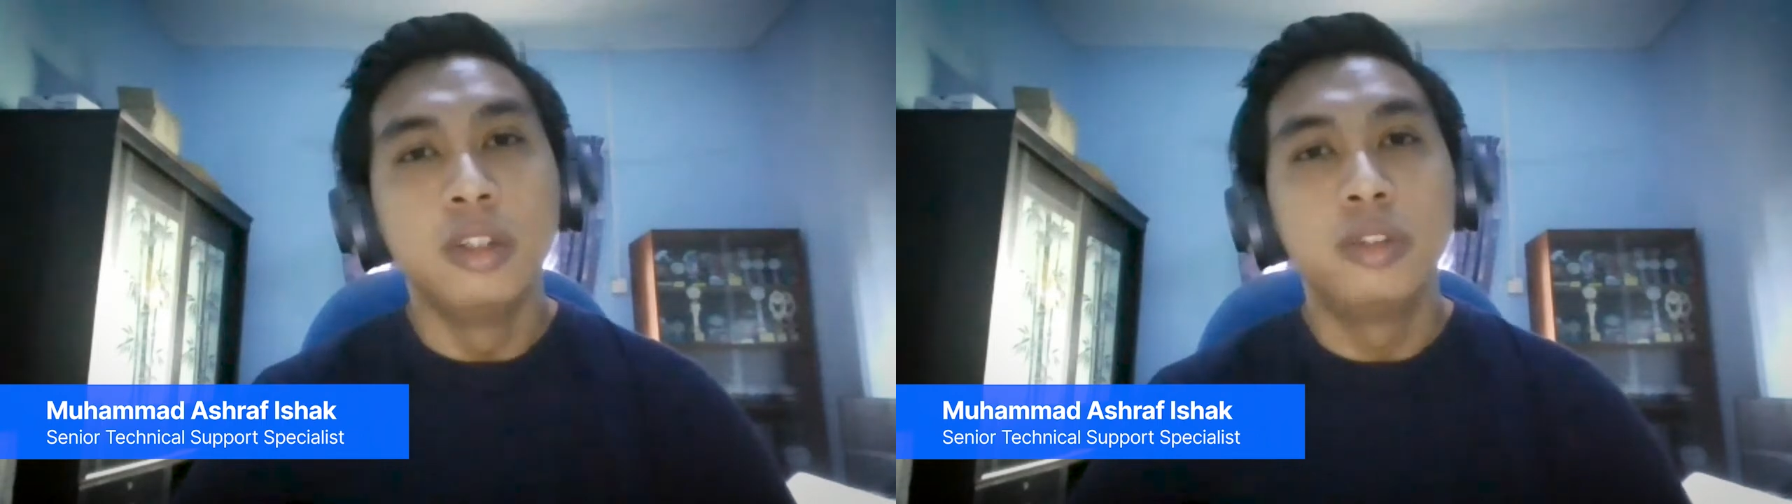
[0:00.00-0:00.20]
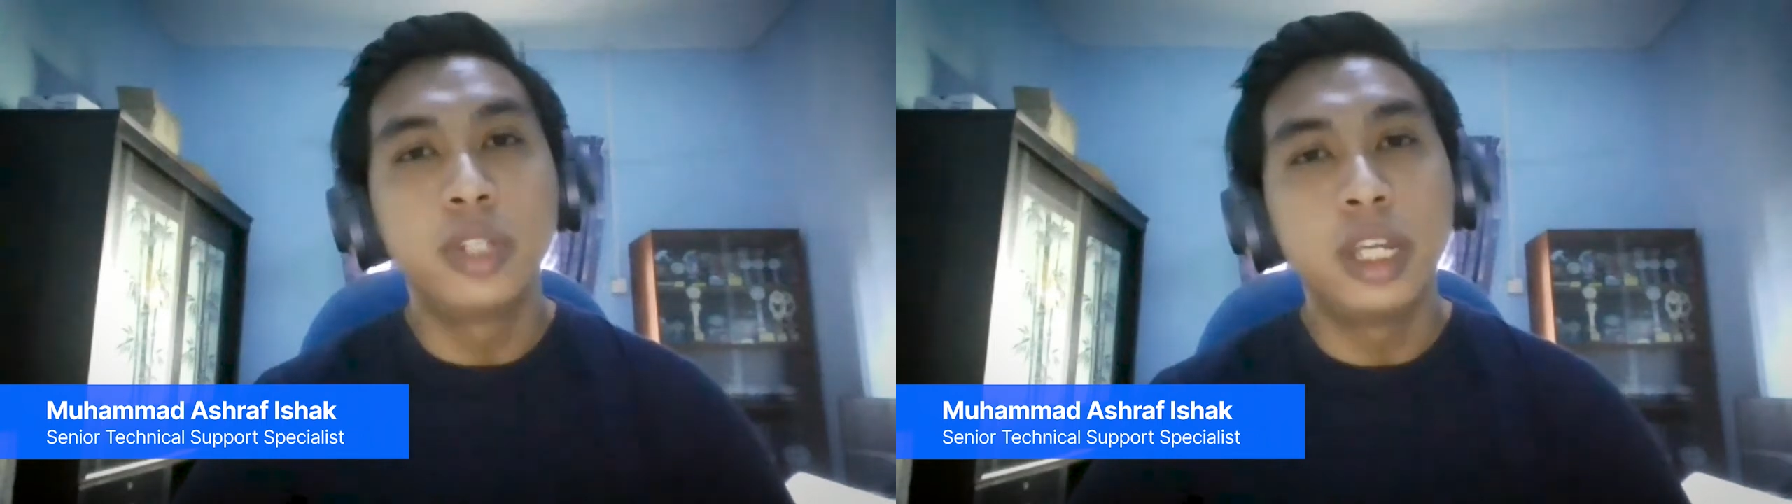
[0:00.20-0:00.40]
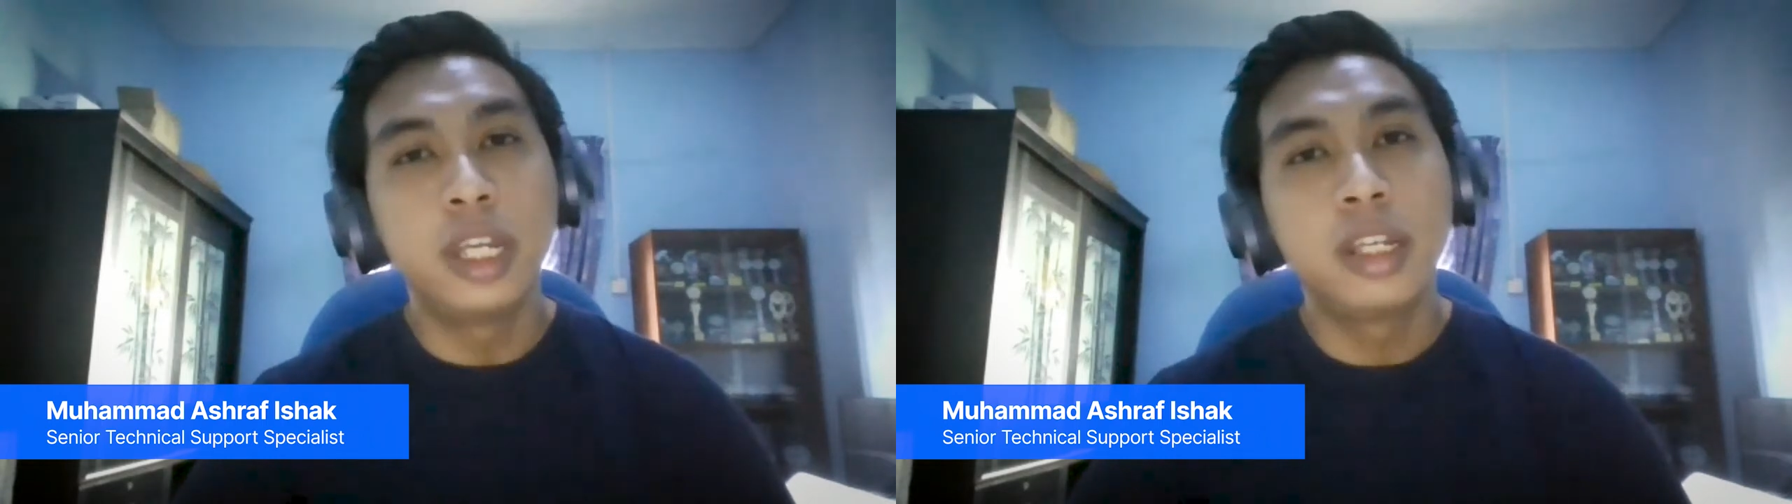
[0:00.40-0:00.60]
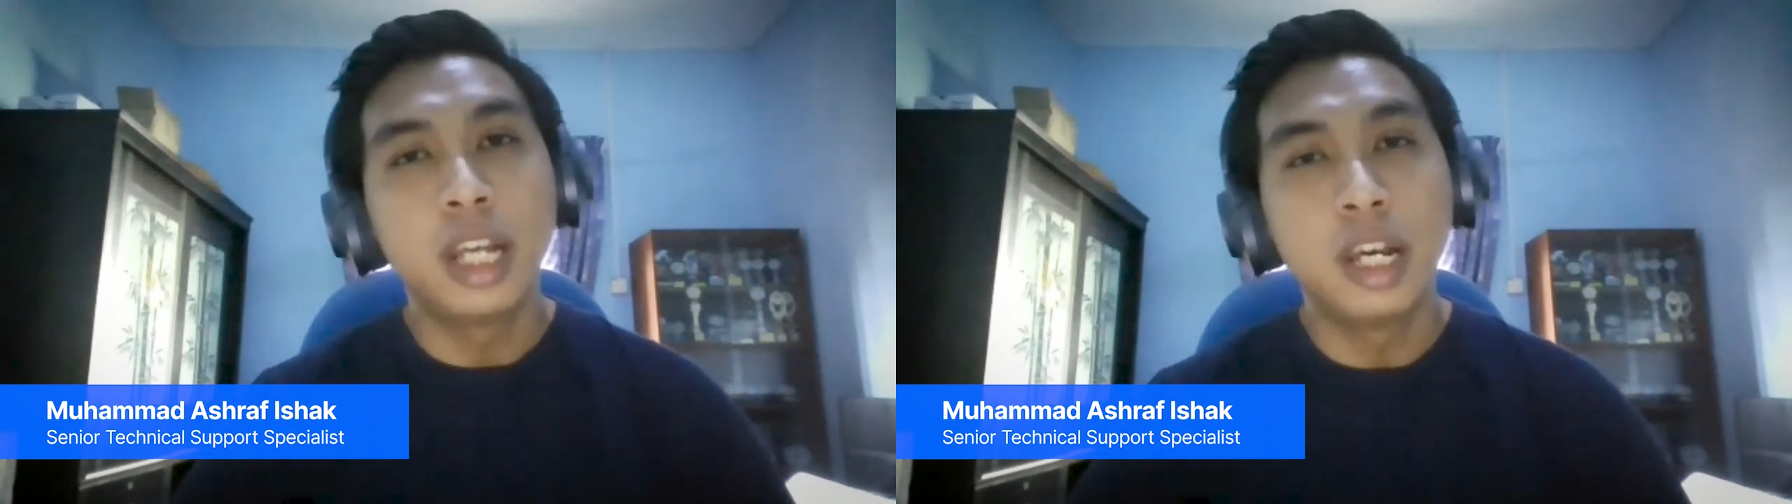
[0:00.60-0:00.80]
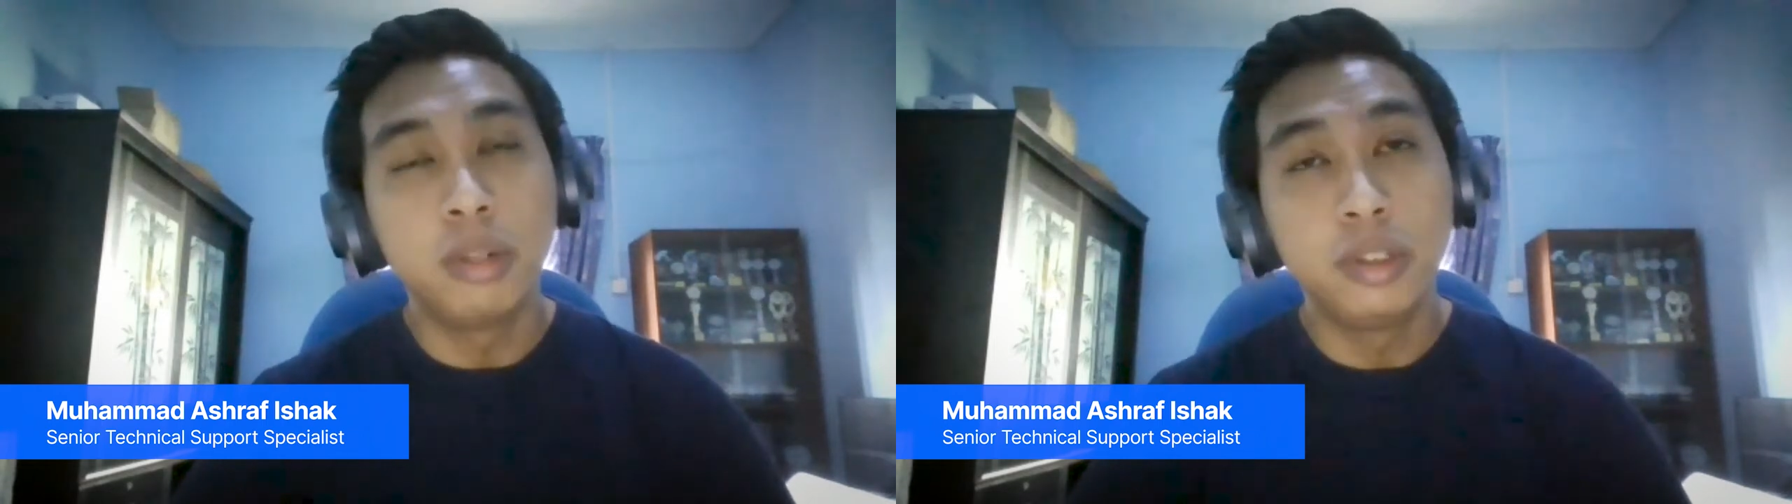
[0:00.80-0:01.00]
Today,
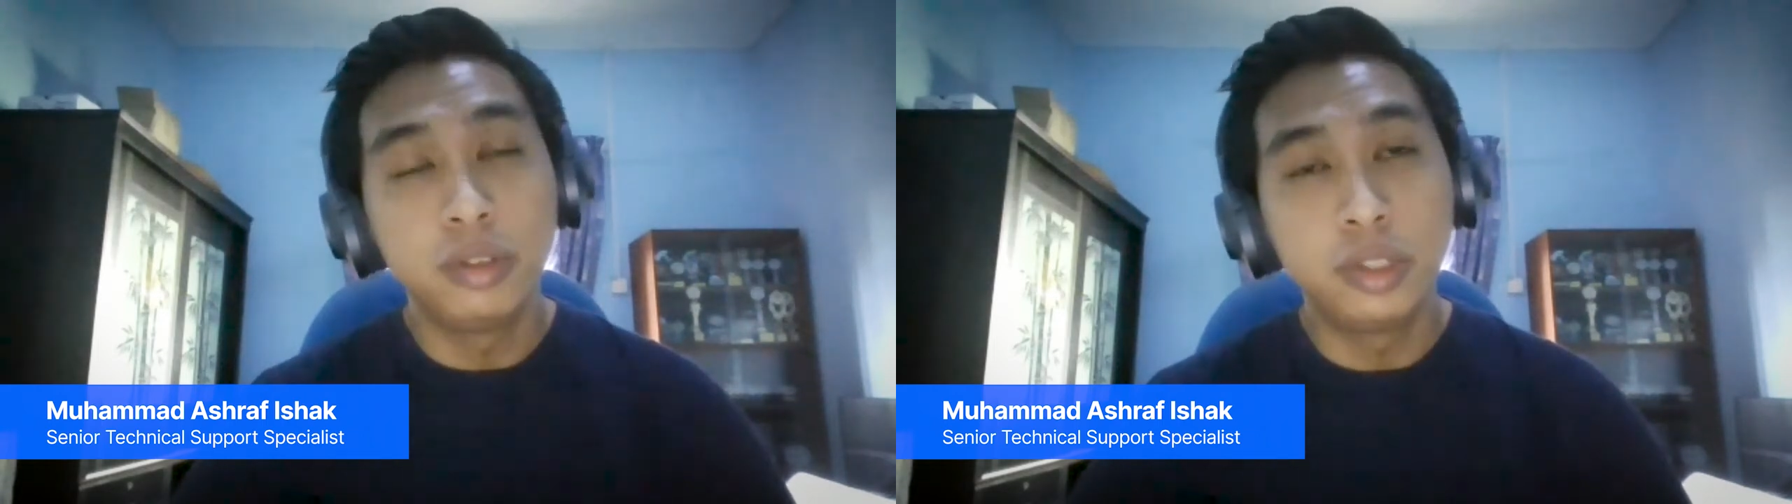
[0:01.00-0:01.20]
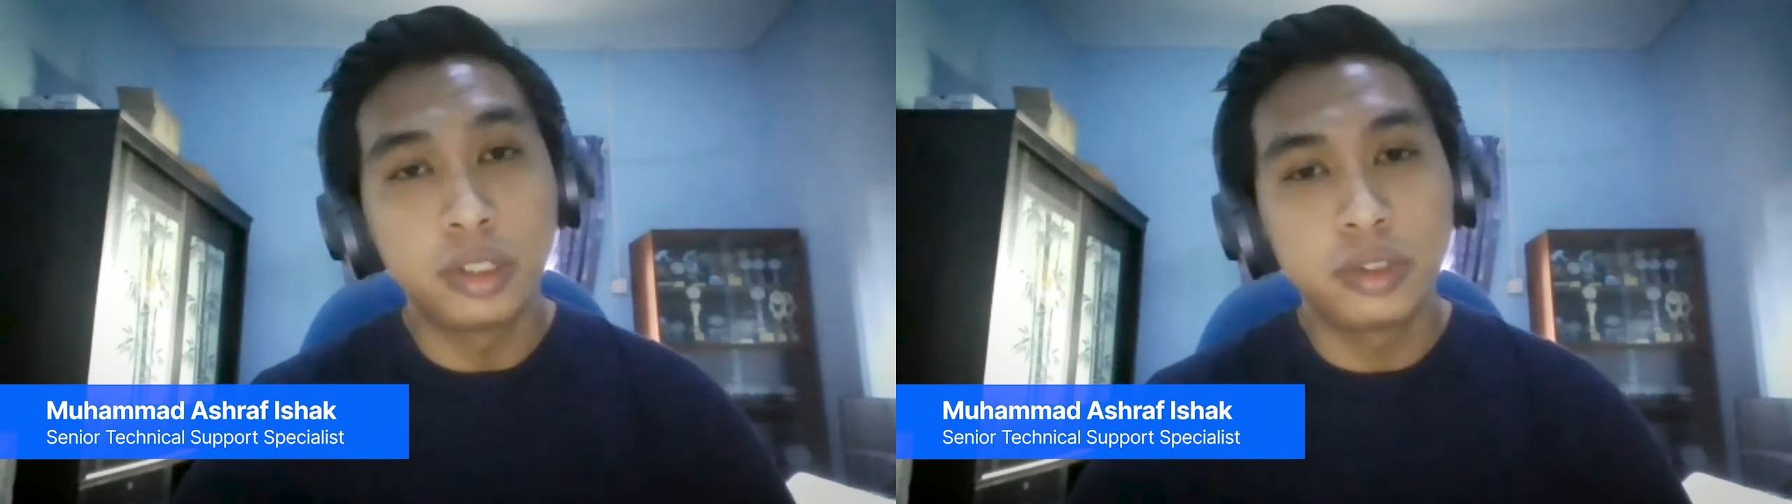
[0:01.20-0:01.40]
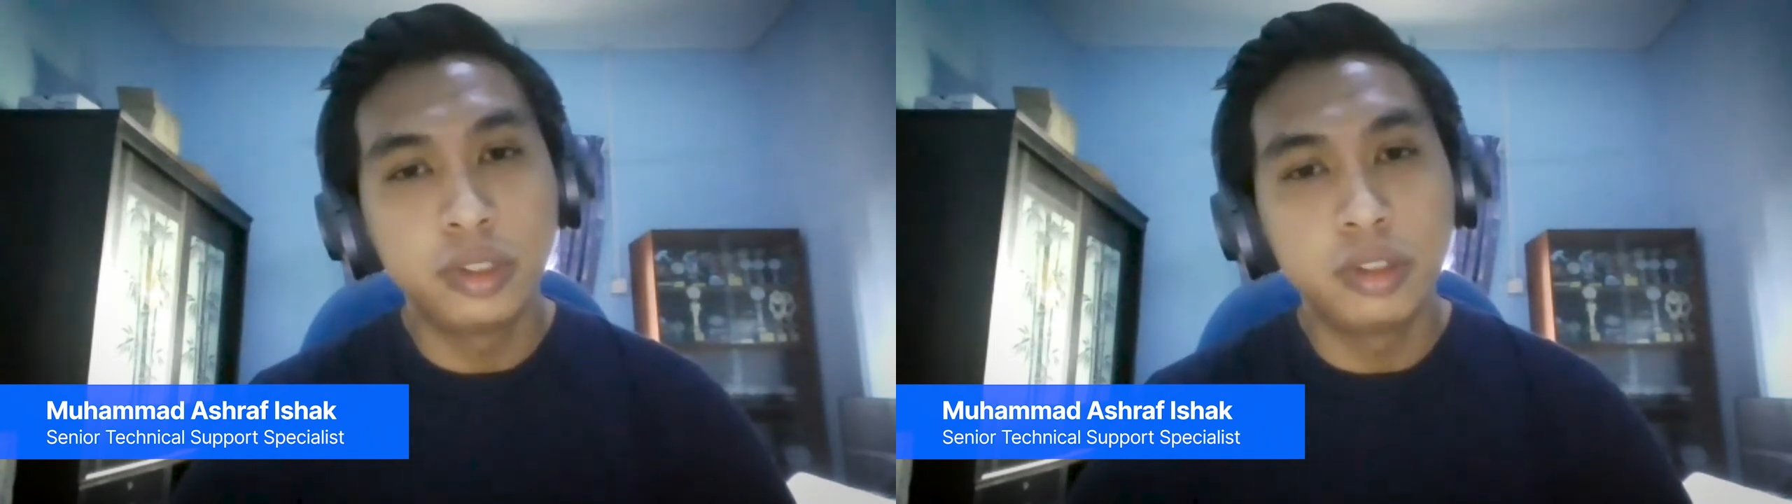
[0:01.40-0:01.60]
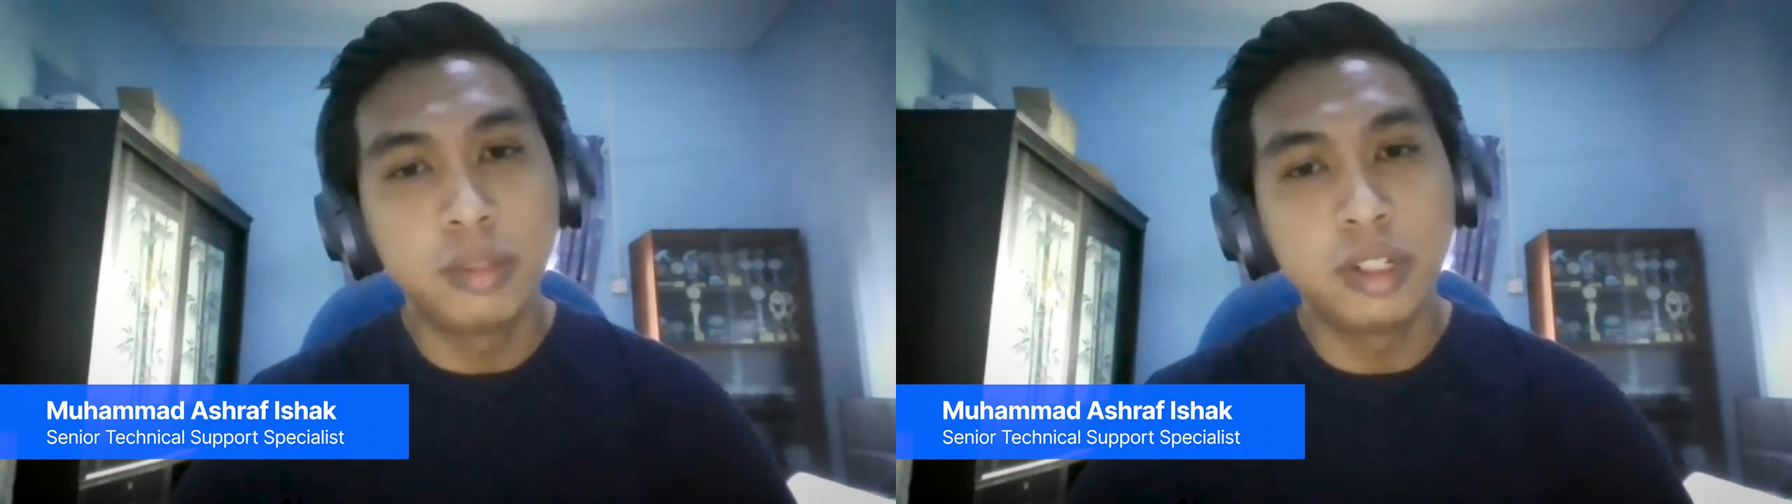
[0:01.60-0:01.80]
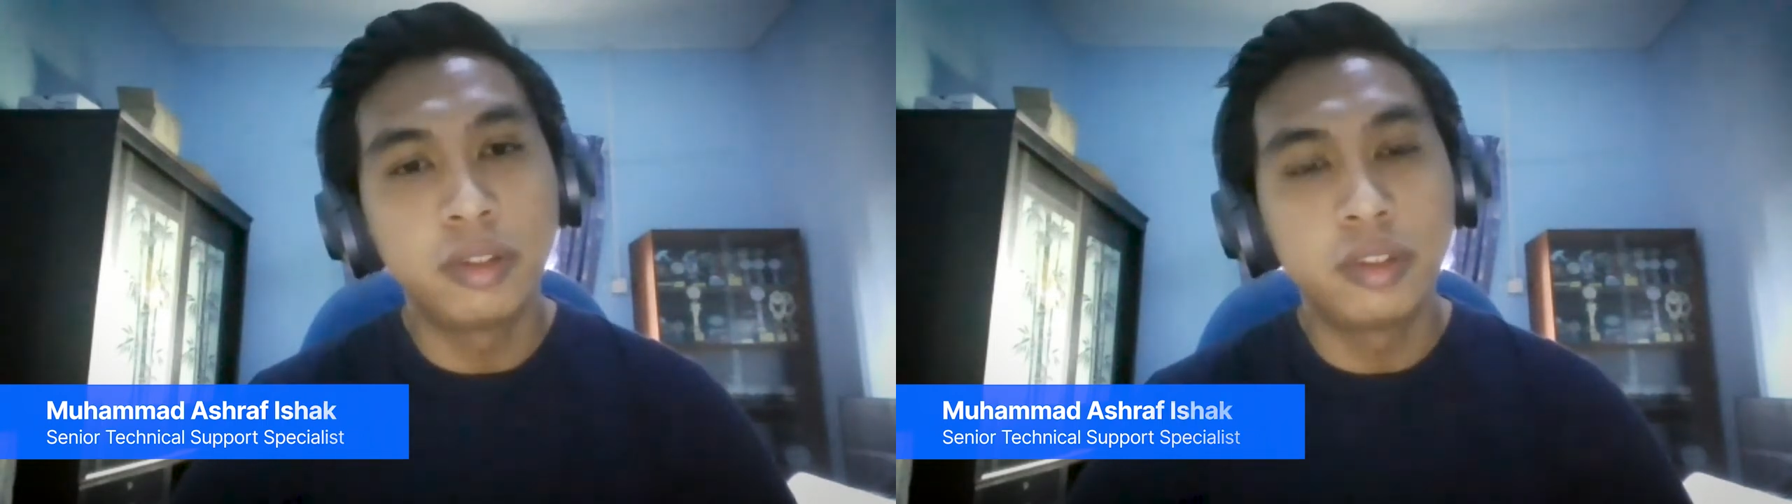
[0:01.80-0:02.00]
I want to talk to you
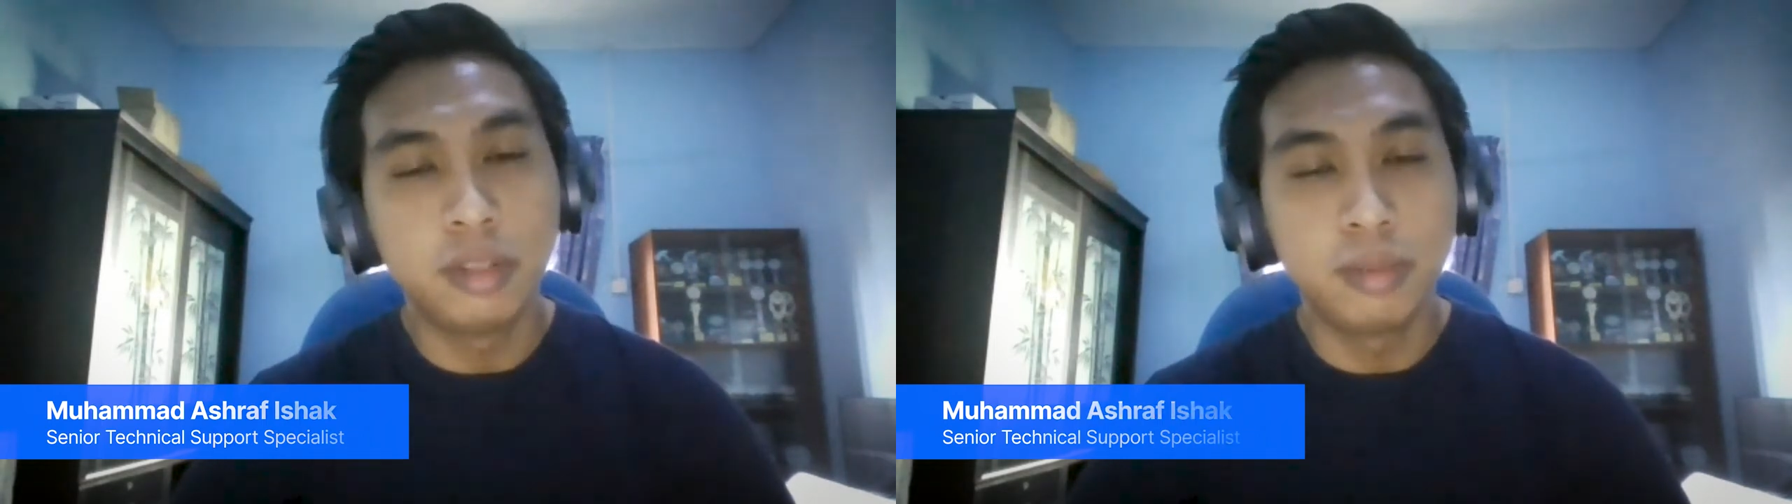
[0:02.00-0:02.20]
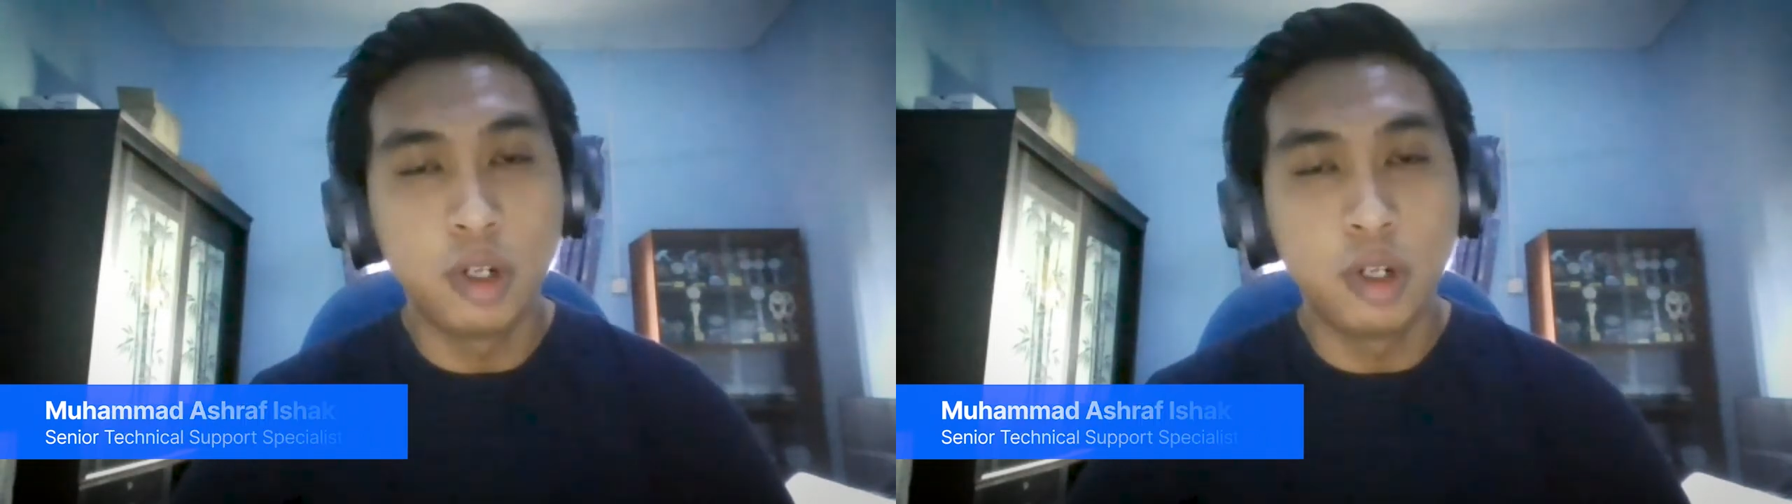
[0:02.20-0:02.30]
about some